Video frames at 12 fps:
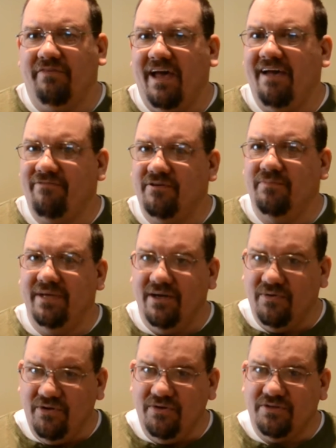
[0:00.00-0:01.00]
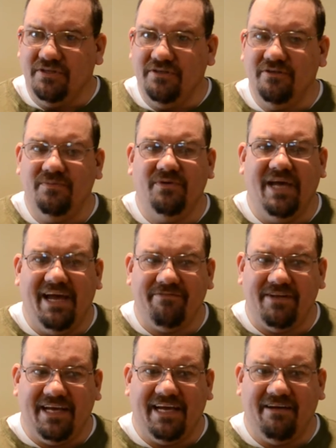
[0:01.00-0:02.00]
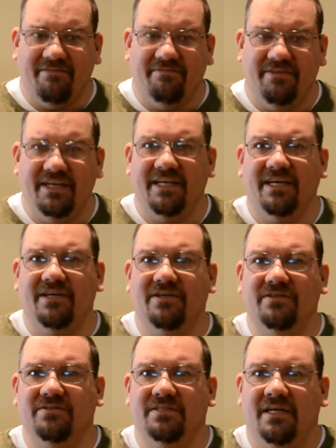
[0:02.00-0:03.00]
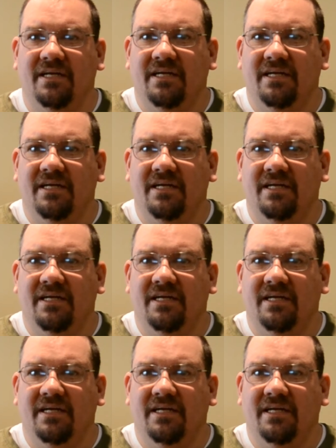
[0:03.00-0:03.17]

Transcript: have to be on YouTube, you have to have videos